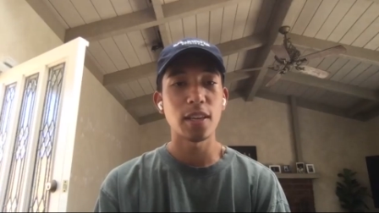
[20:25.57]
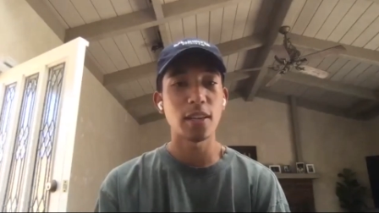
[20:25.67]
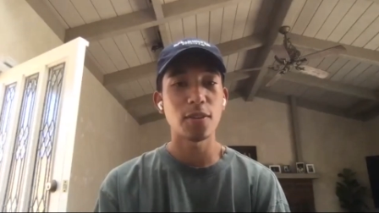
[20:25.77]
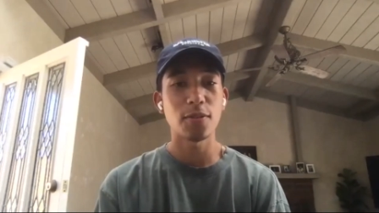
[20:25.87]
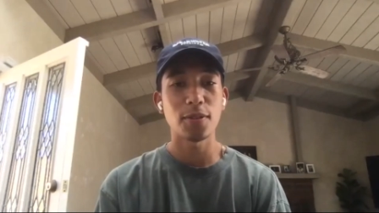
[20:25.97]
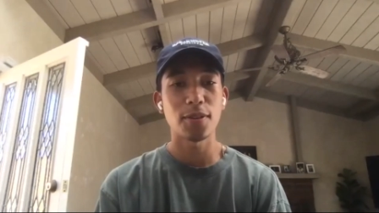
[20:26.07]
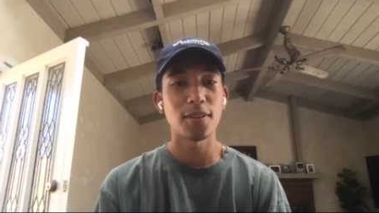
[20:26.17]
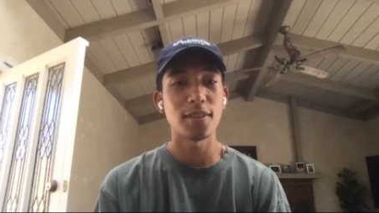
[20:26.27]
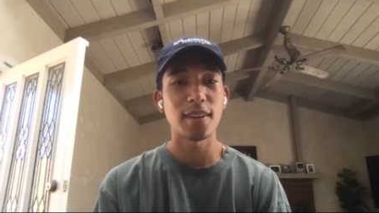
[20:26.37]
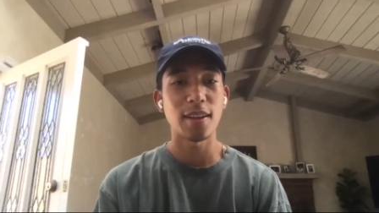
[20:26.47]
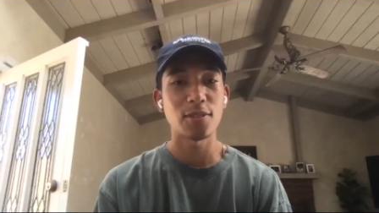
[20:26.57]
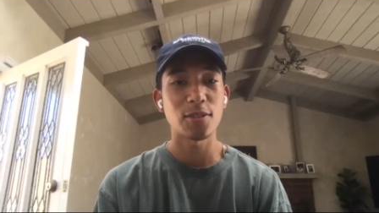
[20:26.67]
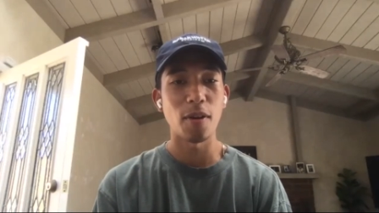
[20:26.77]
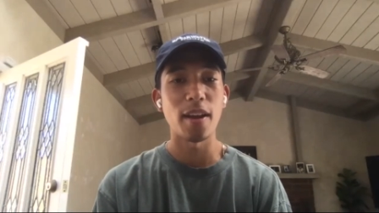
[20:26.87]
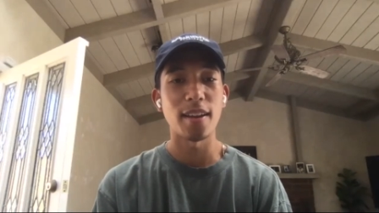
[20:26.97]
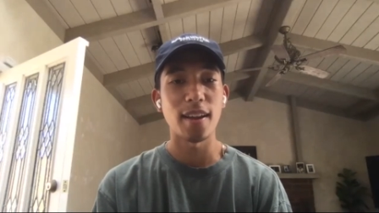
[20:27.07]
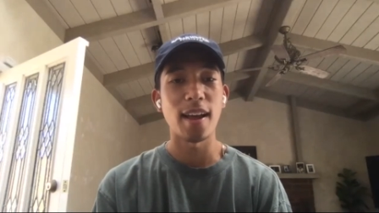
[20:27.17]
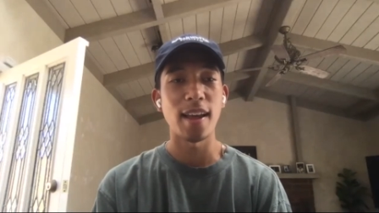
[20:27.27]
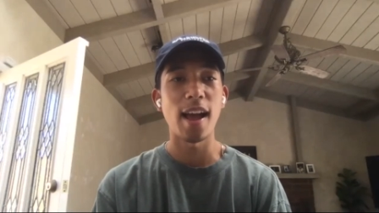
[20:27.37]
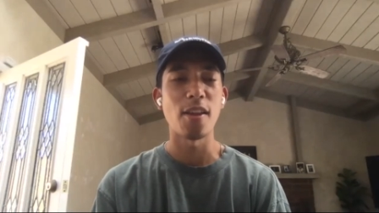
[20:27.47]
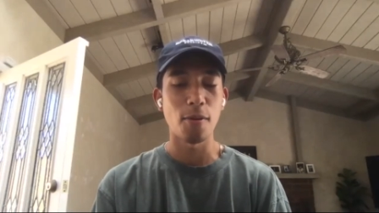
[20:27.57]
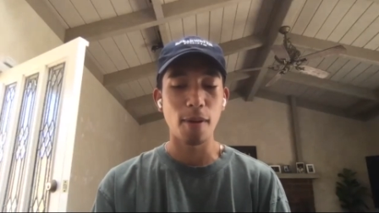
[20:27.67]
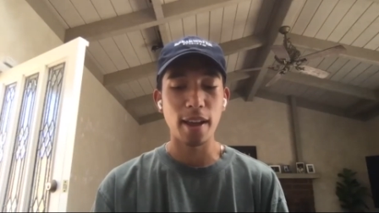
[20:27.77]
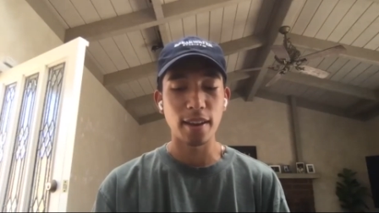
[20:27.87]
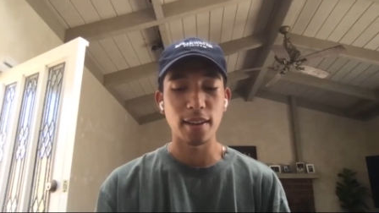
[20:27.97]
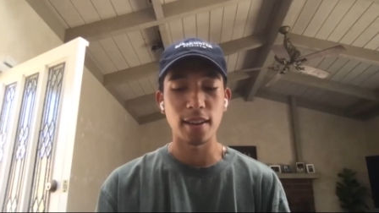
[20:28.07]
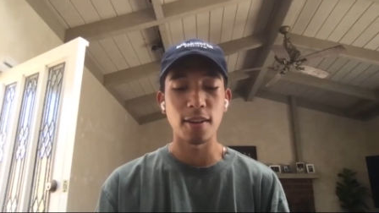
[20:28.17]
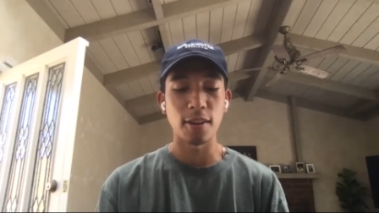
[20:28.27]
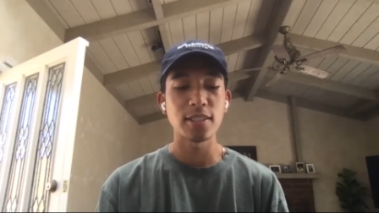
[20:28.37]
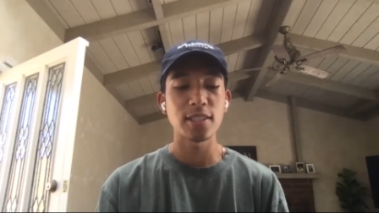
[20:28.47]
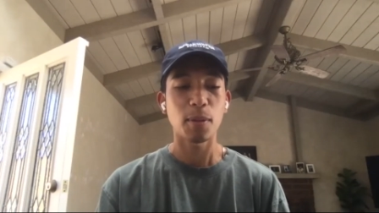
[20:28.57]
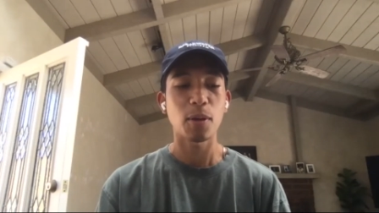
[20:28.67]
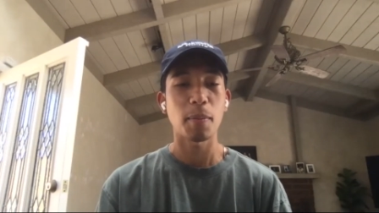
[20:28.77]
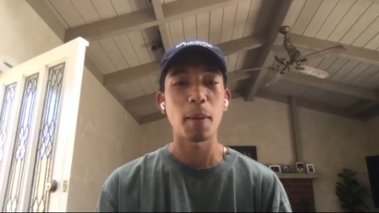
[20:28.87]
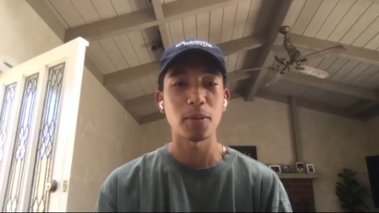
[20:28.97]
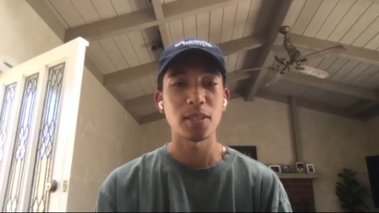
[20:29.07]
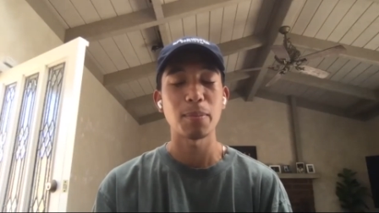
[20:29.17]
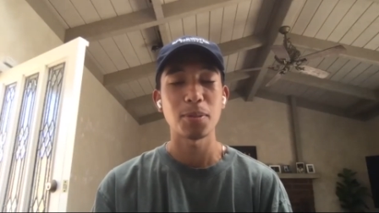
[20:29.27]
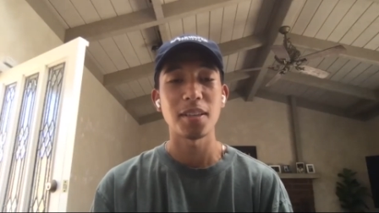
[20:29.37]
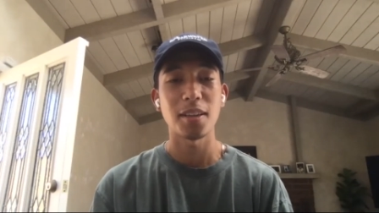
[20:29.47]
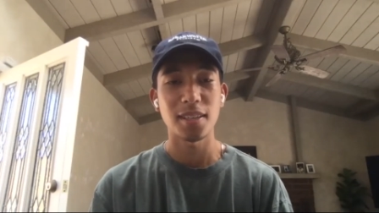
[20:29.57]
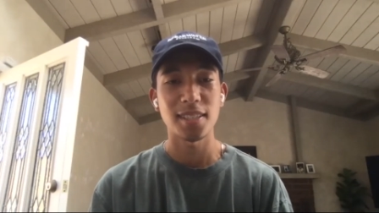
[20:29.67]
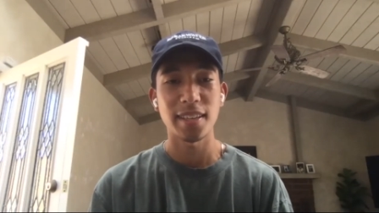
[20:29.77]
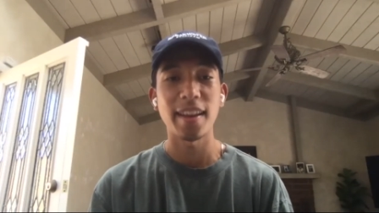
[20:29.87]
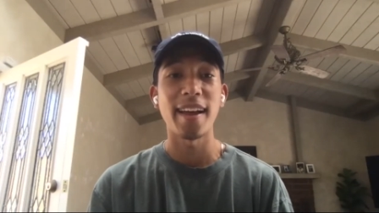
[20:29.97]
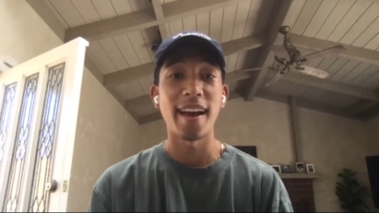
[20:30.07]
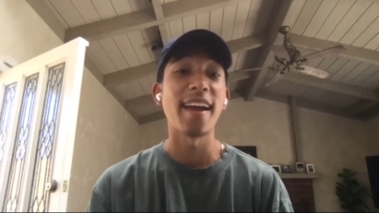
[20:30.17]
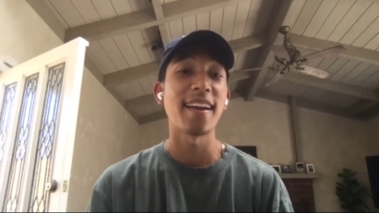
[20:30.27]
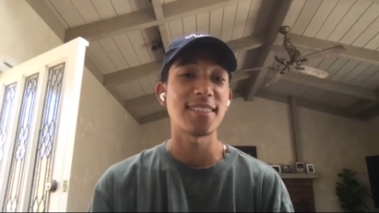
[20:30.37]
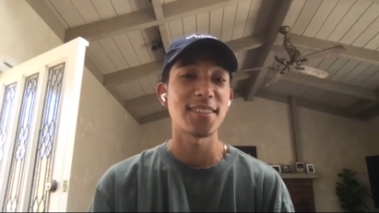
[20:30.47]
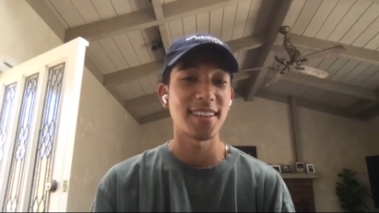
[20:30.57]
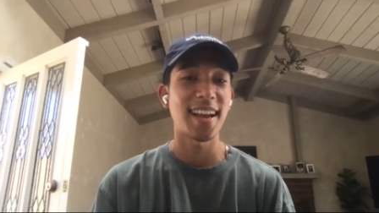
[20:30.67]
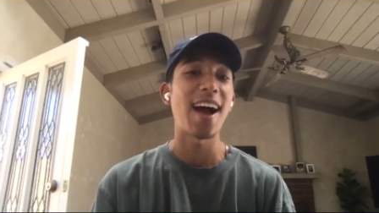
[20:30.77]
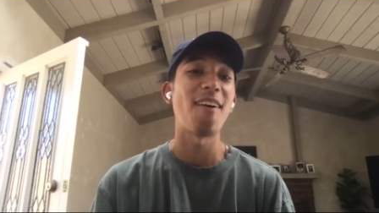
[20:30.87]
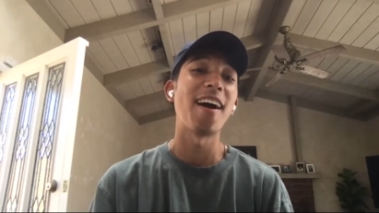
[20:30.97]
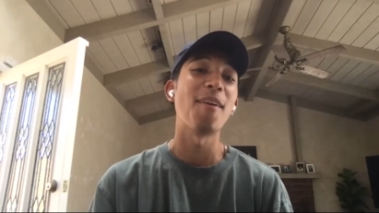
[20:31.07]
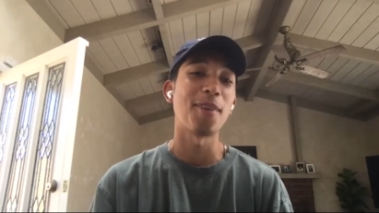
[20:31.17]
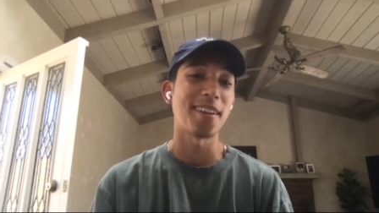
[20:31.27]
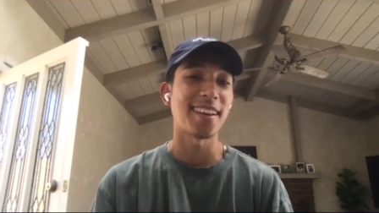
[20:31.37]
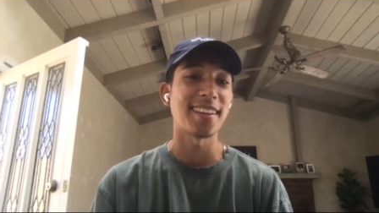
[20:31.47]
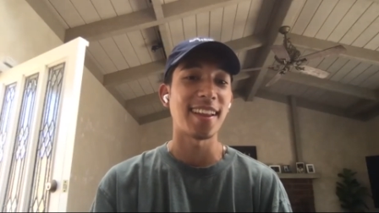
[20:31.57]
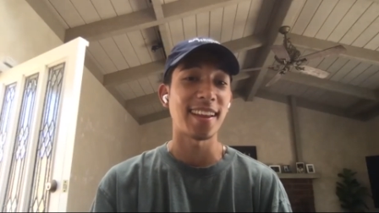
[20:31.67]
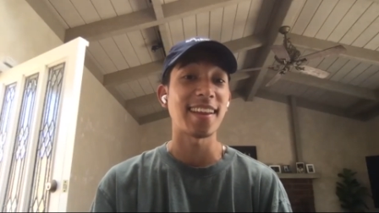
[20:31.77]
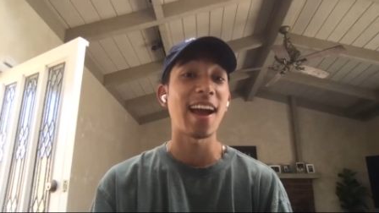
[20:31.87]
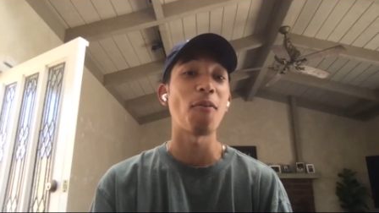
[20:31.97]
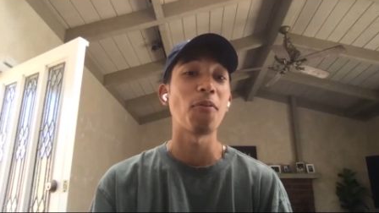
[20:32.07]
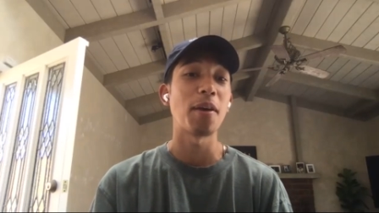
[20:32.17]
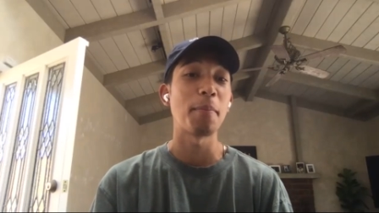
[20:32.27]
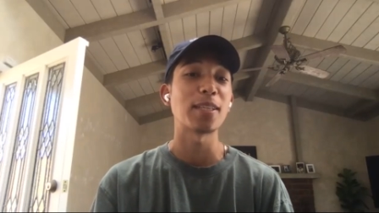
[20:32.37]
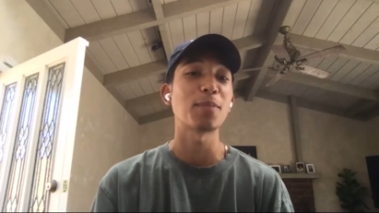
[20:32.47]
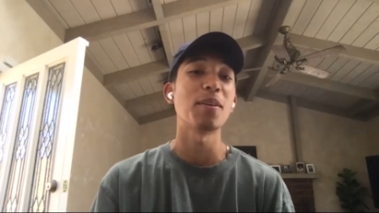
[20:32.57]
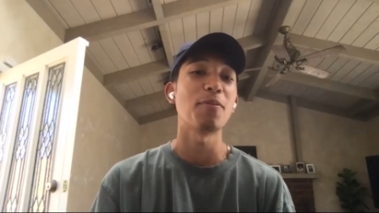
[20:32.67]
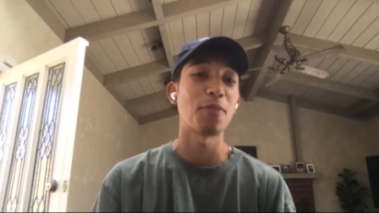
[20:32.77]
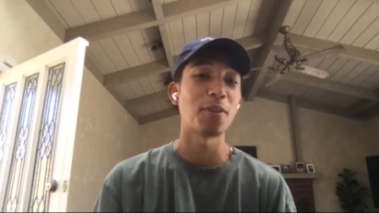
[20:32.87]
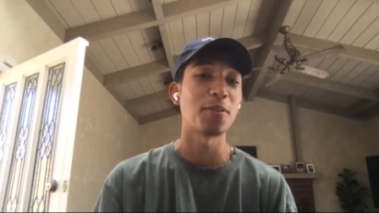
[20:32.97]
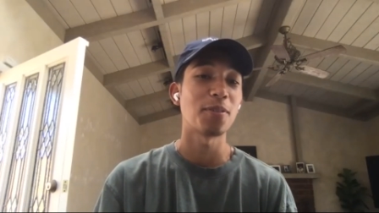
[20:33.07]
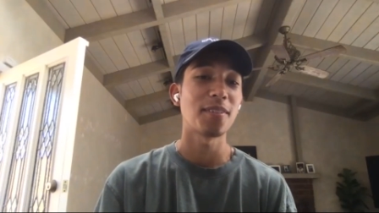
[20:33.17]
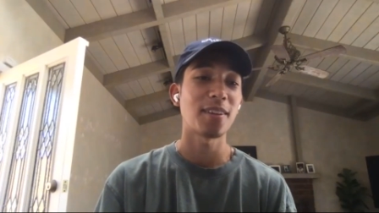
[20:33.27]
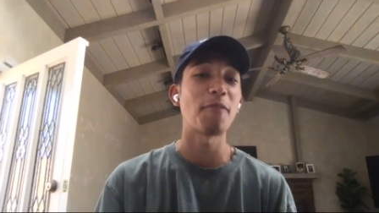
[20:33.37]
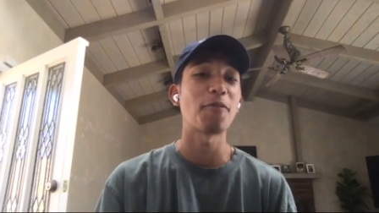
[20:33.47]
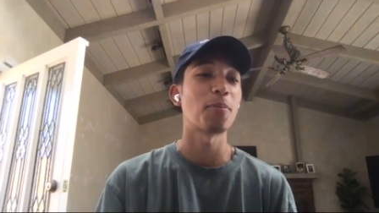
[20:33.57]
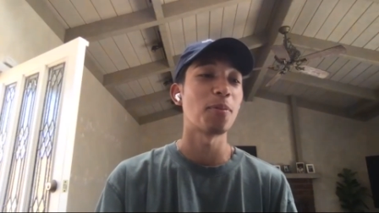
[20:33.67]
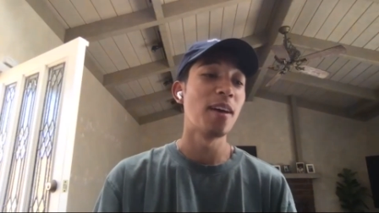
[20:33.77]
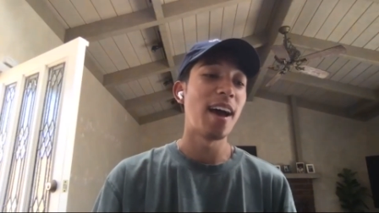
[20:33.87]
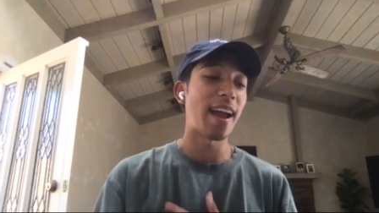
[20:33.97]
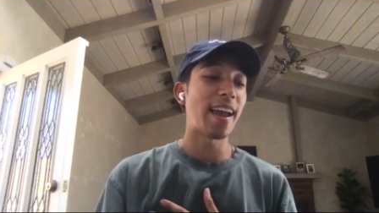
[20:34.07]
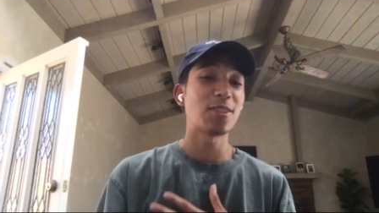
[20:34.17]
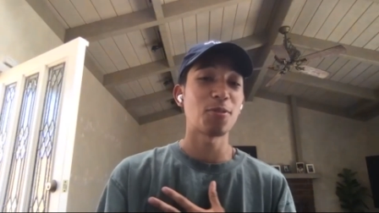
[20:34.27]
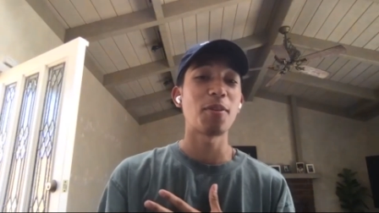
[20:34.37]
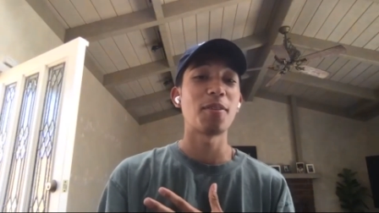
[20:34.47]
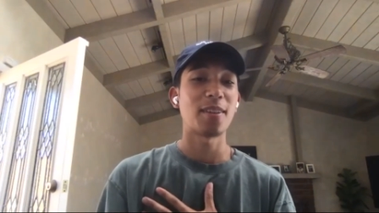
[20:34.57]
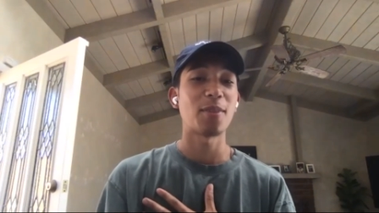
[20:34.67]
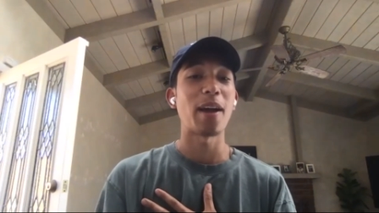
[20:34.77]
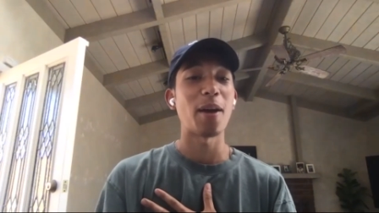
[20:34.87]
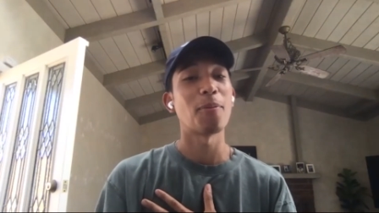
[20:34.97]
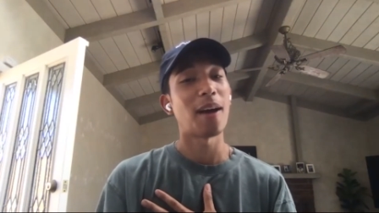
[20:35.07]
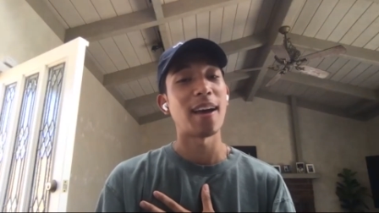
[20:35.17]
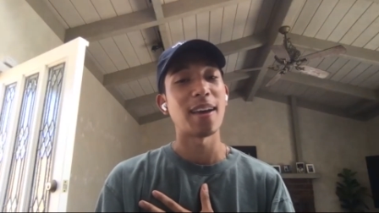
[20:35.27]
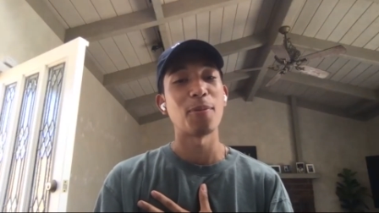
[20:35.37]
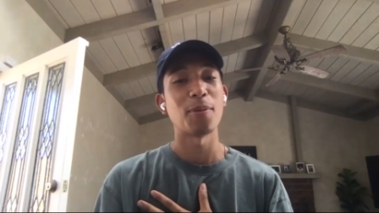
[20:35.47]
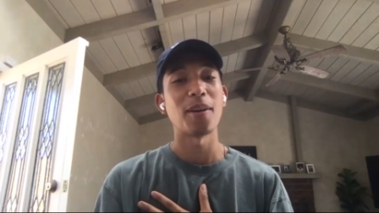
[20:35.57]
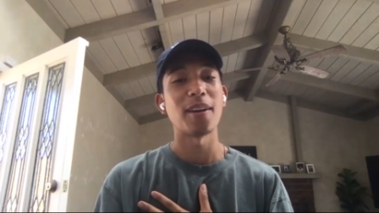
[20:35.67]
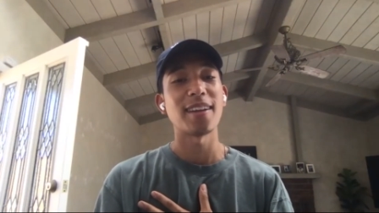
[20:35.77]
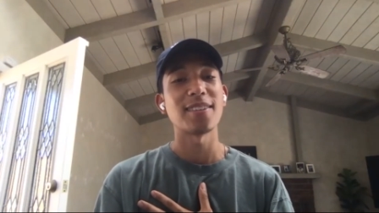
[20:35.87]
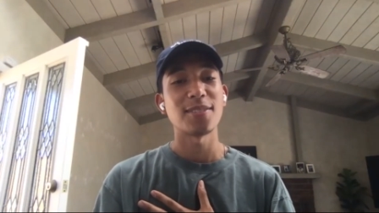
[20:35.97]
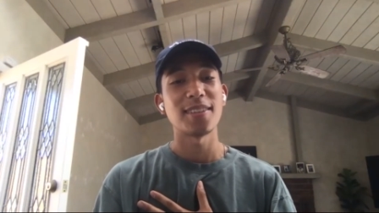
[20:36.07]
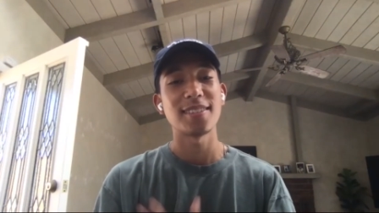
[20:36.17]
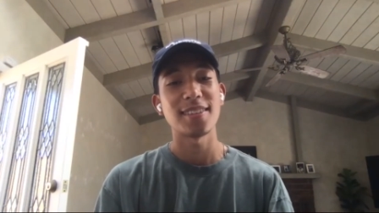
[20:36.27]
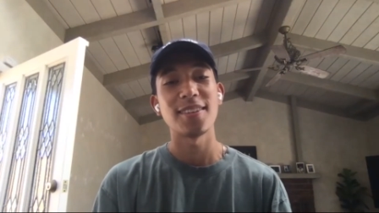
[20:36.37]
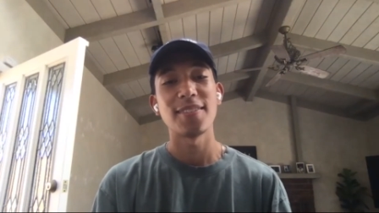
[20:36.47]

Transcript: Thank you for, that was a great, yeah, you're right. There is something about perception there, because then I answer it how I want it, like how it makes me feel comfortable. I answer it the way I would want to answer it. So